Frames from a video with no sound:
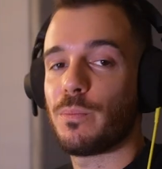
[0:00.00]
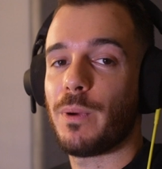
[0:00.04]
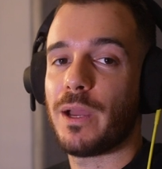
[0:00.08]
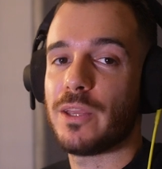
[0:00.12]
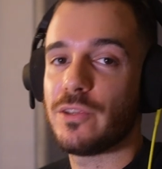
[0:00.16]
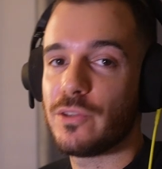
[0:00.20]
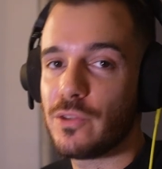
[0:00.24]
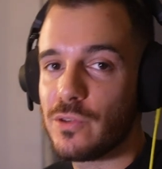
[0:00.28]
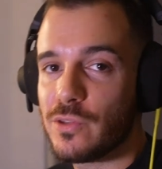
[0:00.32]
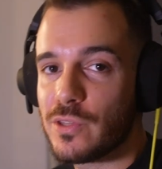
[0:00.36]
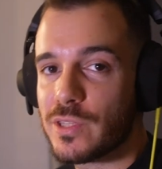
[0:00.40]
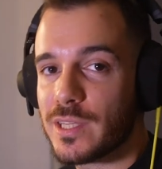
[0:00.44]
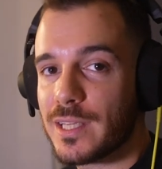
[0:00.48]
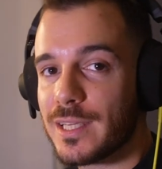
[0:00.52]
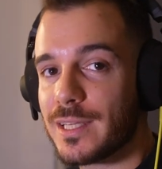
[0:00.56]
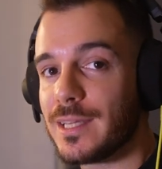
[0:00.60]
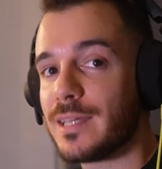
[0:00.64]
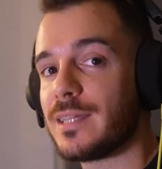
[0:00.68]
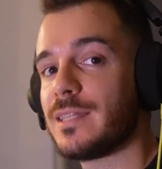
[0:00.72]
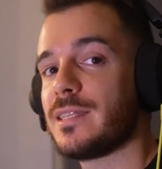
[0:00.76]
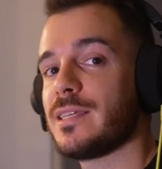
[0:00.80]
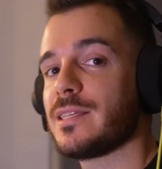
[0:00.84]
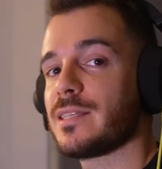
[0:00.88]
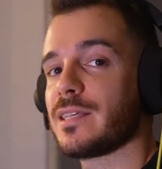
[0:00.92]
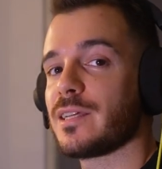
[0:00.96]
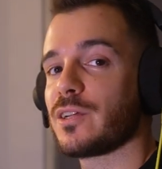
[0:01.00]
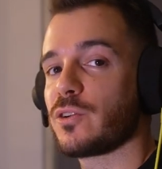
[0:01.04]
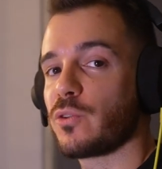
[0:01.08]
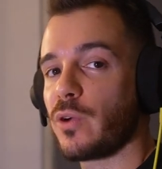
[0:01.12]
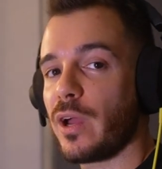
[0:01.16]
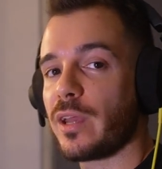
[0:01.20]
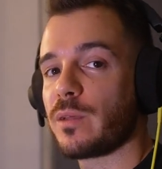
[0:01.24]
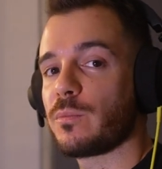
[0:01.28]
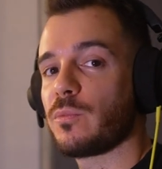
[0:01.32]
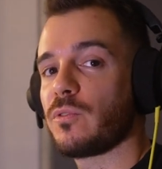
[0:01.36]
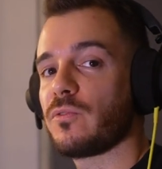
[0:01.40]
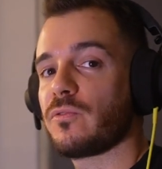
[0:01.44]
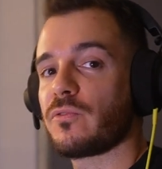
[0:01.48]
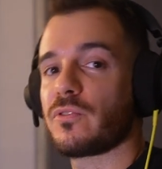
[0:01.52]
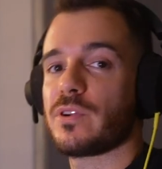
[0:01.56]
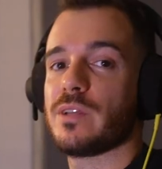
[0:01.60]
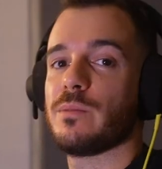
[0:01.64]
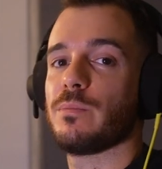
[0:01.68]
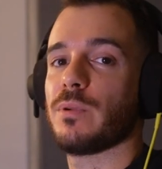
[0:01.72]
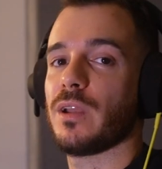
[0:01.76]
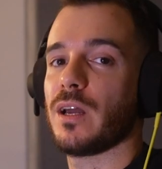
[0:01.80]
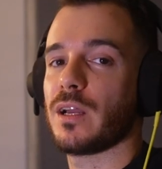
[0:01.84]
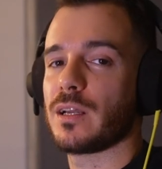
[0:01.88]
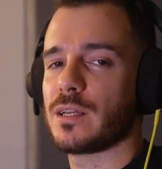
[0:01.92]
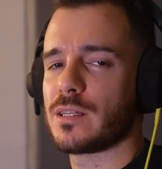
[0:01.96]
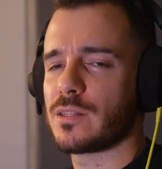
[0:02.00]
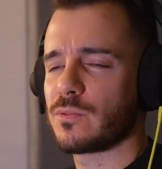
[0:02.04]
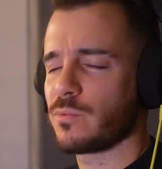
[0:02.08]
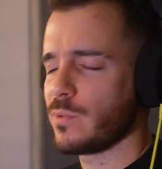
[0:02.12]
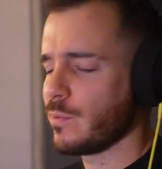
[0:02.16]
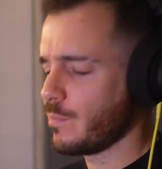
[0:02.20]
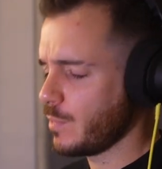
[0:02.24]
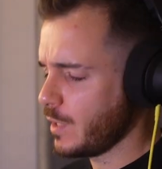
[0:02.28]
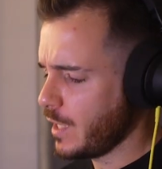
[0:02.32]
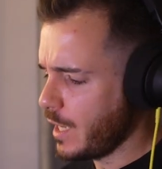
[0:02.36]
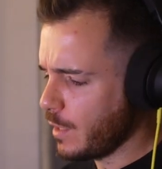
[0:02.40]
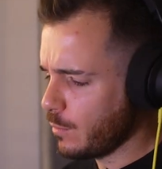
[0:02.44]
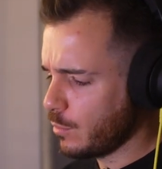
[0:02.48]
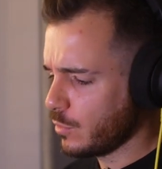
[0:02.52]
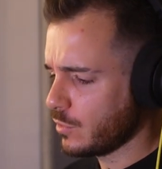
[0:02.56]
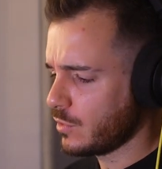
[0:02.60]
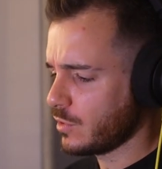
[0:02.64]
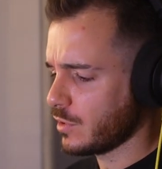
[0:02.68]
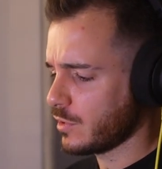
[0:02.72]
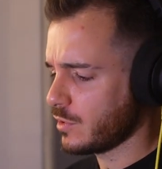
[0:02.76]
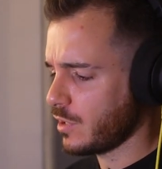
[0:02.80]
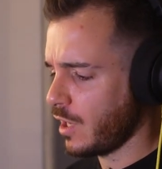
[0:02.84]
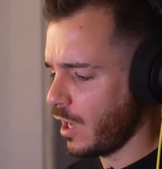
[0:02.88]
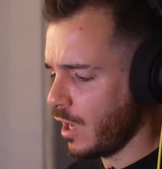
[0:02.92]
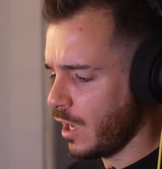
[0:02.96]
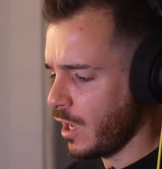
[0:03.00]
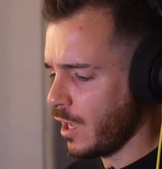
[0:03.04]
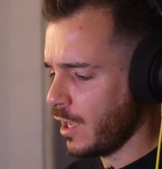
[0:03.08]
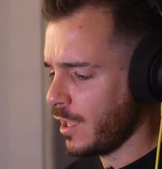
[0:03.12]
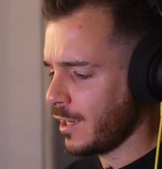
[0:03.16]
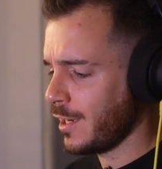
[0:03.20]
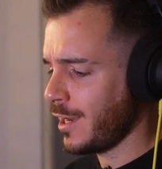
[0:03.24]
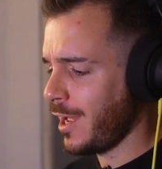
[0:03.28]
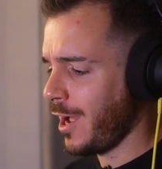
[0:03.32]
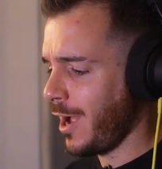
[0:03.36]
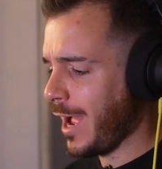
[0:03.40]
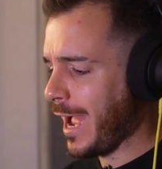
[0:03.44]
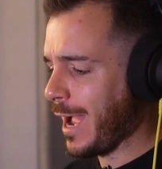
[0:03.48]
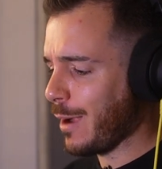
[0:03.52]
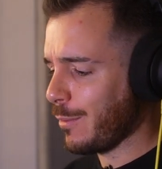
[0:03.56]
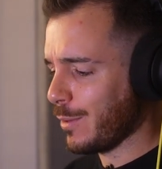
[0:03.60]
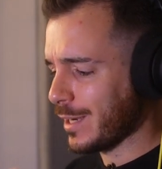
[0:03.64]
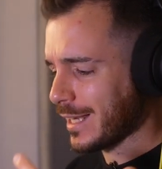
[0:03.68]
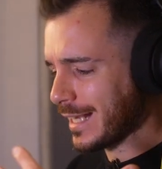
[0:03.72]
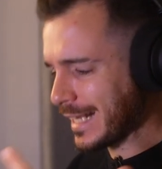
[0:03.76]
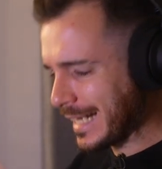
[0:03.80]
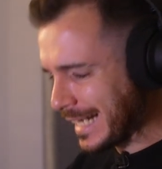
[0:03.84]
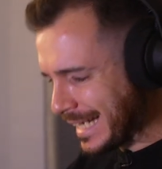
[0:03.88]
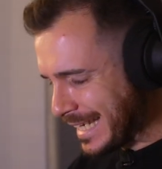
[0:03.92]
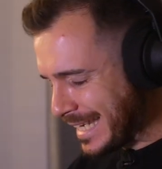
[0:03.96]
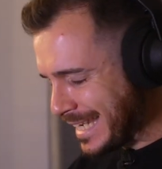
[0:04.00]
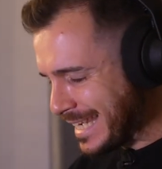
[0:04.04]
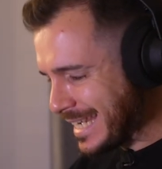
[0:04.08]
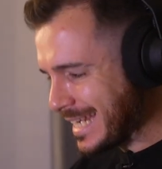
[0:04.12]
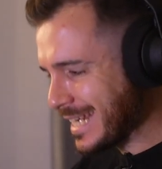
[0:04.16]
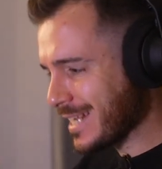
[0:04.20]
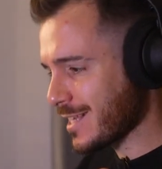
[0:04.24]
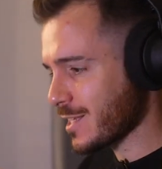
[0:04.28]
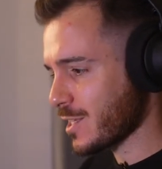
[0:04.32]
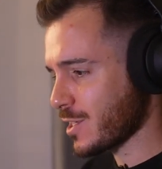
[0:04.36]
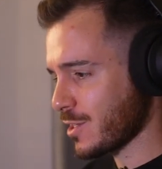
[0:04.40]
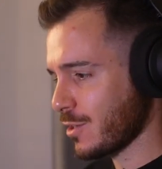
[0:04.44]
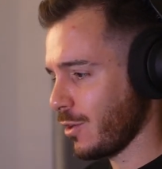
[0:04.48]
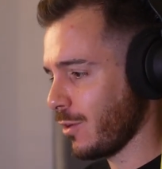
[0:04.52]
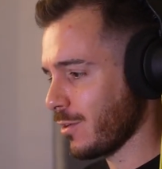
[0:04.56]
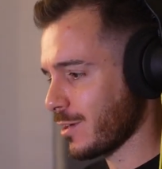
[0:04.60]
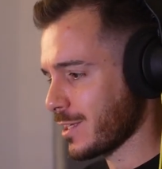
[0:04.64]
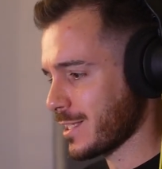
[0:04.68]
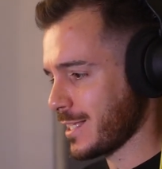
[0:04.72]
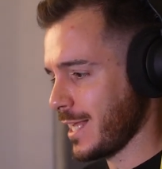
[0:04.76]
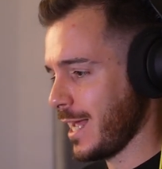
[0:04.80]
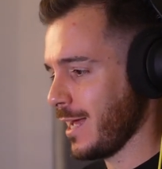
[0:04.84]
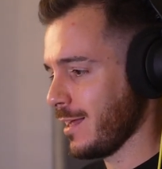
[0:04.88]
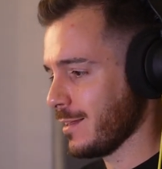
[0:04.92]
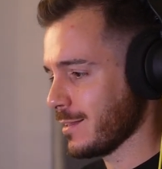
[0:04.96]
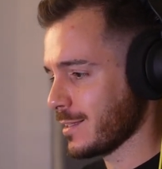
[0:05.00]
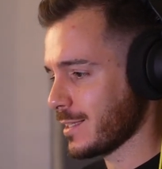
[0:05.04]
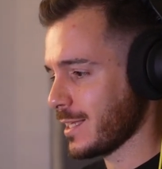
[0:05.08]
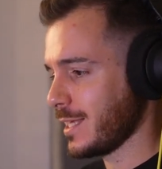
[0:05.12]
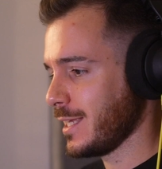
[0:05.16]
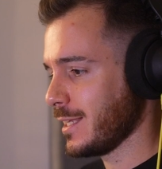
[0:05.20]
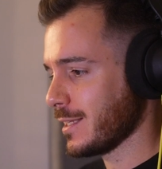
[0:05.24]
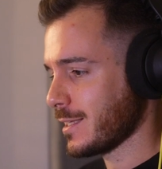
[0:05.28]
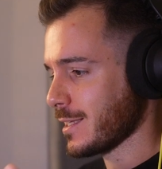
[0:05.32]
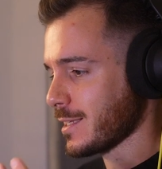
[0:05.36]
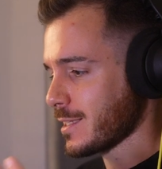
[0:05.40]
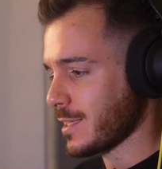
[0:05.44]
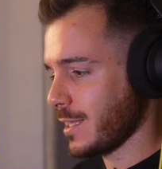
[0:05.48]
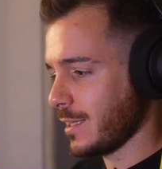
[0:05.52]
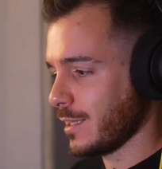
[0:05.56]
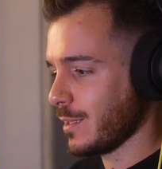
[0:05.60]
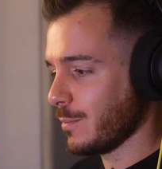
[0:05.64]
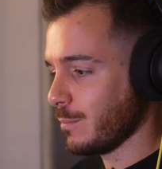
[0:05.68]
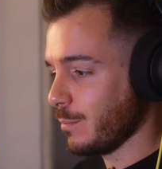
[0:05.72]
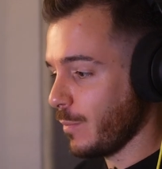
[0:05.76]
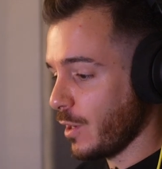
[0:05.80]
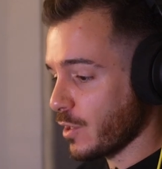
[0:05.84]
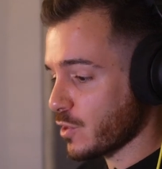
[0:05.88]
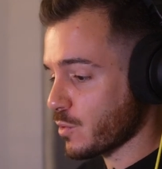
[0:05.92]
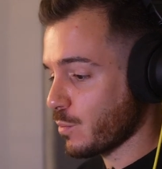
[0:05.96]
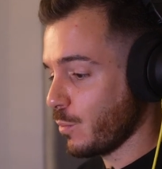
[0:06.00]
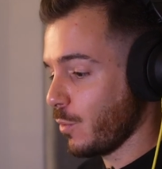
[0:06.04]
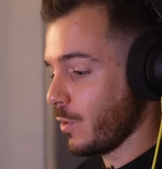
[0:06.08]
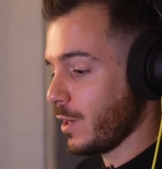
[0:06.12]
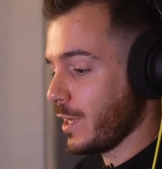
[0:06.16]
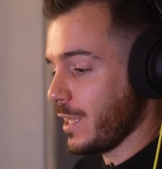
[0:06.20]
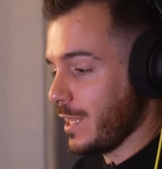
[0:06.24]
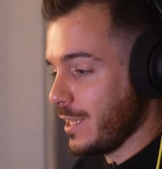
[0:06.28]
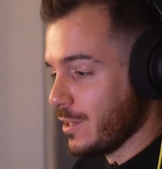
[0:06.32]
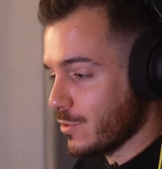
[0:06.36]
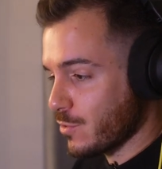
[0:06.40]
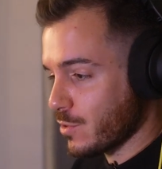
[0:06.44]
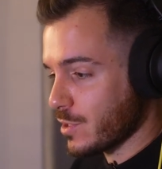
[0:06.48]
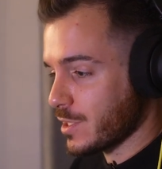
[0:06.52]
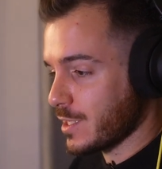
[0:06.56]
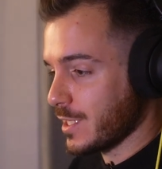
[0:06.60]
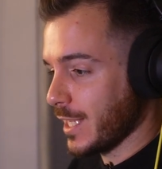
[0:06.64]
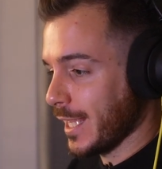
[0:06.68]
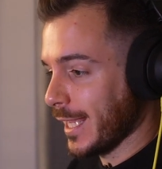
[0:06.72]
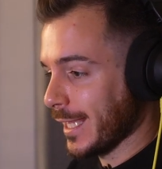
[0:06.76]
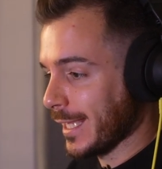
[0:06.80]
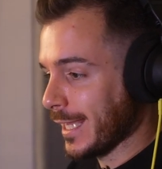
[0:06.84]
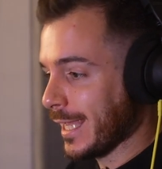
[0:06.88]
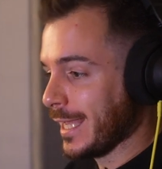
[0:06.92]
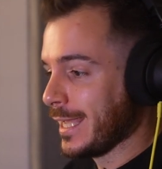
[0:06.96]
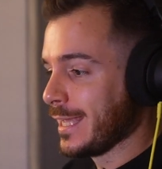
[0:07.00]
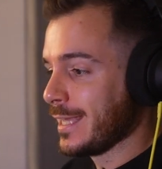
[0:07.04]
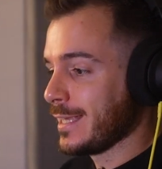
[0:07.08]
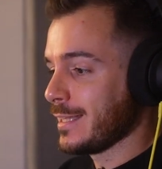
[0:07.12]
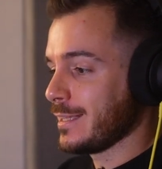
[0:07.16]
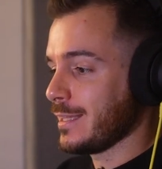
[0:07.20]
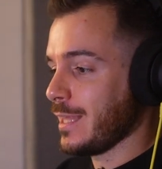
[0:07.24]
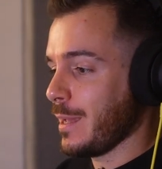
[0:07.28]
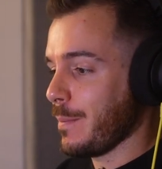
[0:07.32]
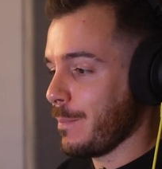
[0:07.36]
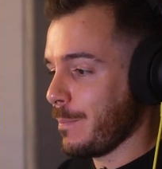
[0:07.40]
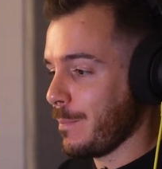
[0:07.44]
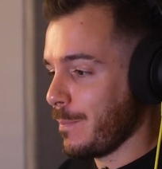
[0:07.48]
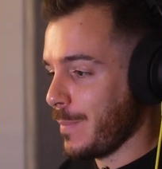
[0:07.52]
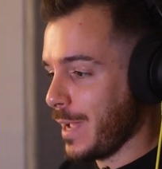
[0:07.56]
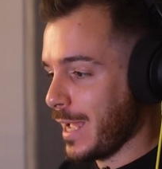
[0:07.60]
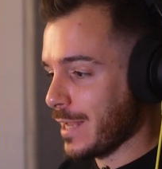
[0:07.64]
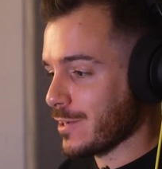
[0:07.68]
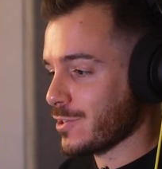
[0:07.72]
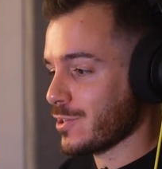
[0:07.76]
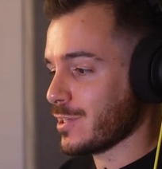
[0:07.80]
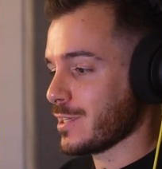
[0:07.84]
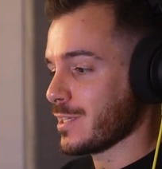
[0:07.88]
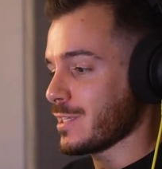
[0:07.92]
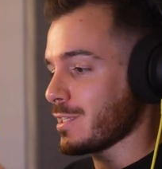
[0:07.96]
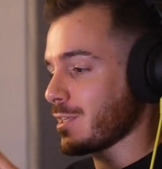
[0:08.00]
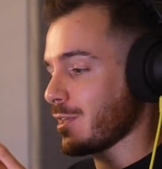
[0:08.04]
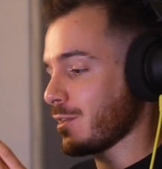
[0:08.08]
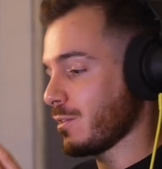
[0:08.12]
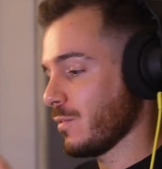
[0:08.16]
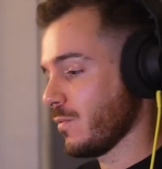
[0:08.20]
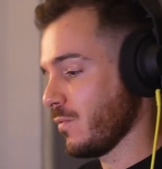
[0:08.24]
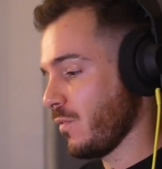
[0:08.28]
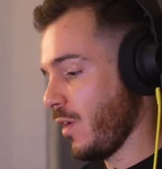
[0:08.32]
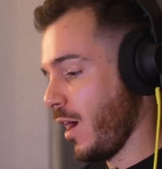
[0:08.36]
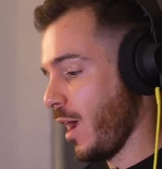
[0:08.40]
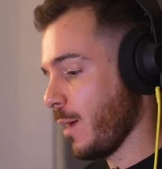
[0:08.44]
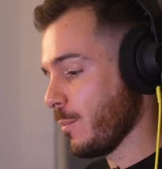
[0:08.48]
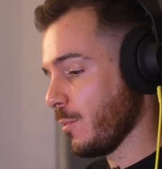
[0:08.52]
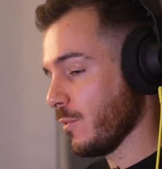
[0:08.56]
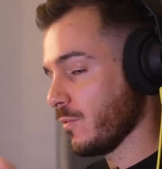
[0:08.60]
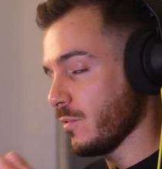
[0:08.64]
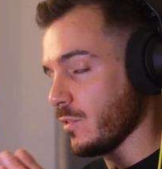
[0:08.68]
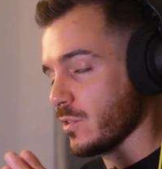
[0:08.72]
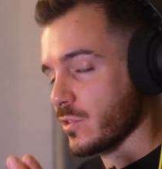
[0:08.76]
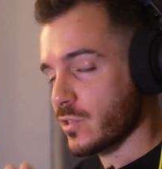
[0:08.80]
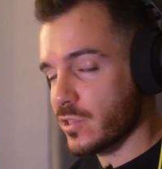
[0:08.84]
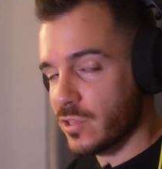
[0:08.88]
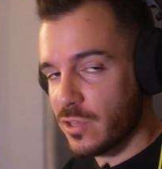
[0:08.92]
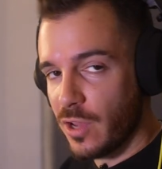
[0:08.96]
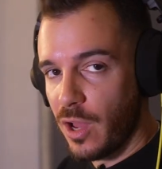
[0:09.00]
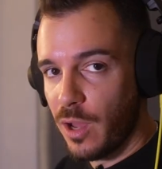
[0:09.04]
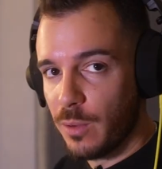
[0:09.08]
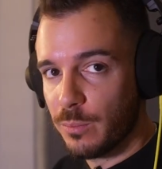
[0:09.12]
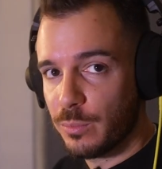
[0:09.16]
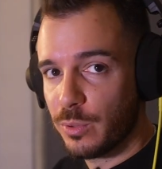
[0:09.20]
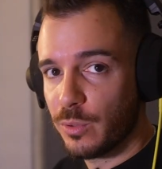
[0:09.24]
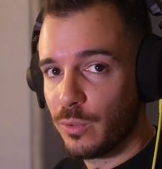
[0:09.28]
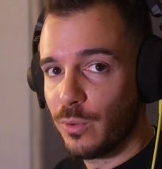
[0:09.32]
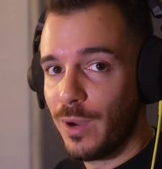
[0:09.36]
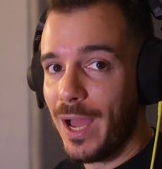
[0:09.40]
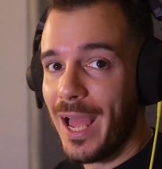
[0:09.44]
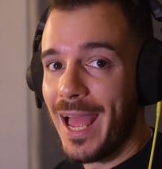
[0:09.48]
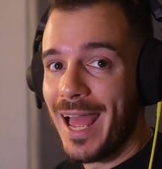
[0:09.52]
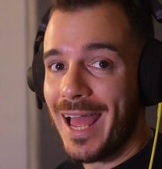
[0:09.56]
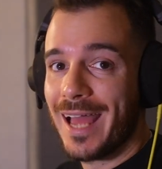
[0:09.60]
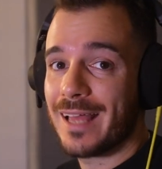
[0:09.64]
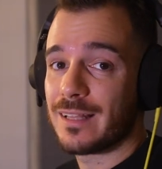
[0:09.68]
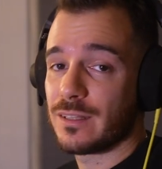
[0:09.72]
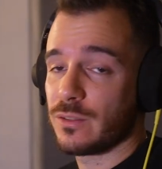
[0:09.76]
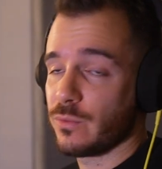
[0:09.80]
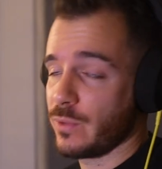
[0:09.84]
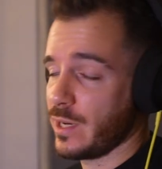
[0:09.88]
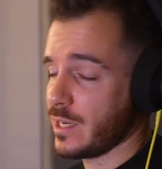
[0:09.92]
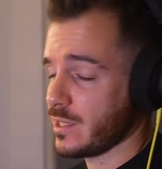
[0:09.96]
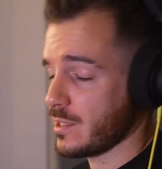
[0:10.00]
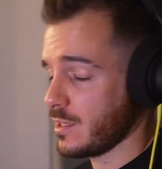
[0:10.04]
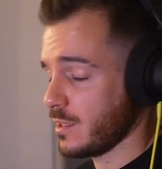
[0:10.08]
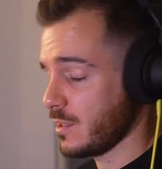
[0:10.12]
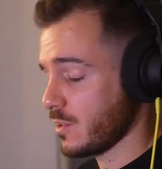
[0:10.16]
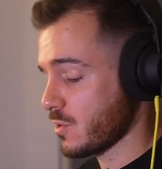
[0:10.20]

by using these incredible free plugins, we've been able to turn our clean stock sounds into something much more interesting that matches the vibe of the sample and the rest of